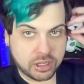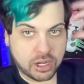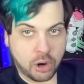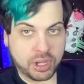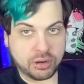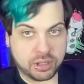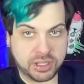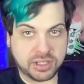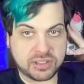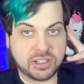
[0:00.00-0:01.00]

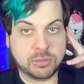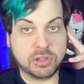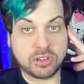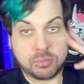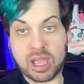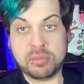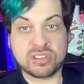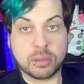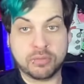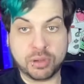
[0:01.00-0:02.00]
coherently listening to music. Maybe
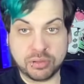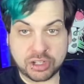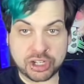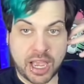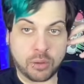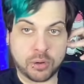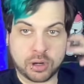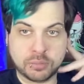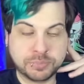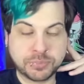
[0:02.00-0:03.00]
some of you in the chat
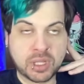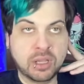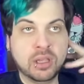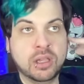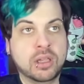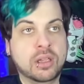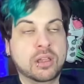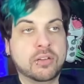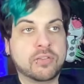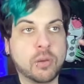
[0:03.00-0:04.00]
were.
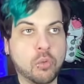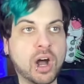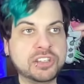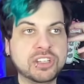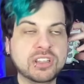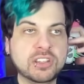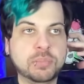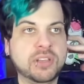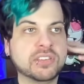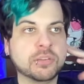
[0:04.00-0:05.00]
From watching these
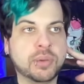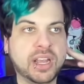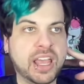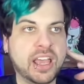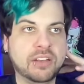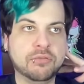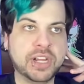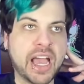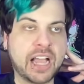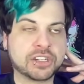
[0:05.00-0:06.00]
Beavis and Butthead
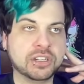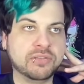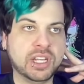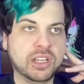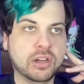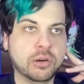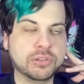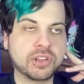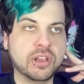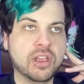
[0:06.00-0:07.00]
reaction videos,